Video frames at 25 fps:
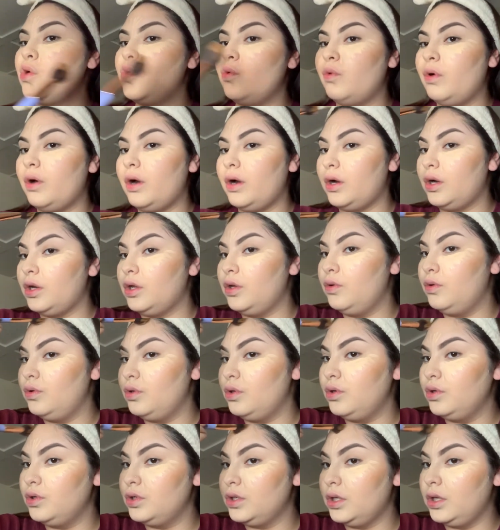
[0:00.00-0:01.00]
where you
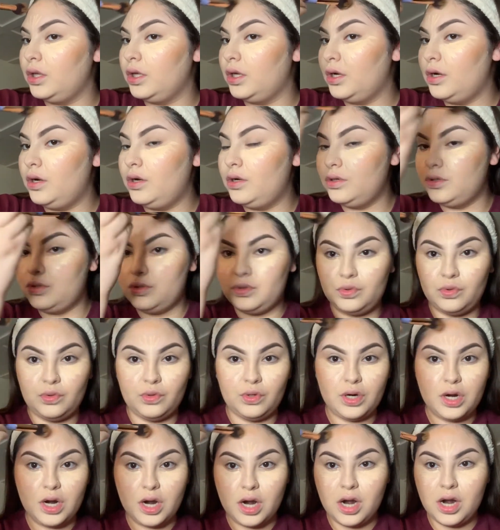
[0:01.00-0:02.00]
usually
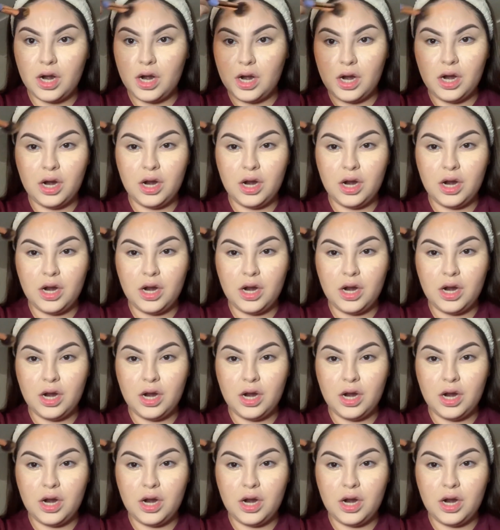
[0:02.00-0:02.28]
contour.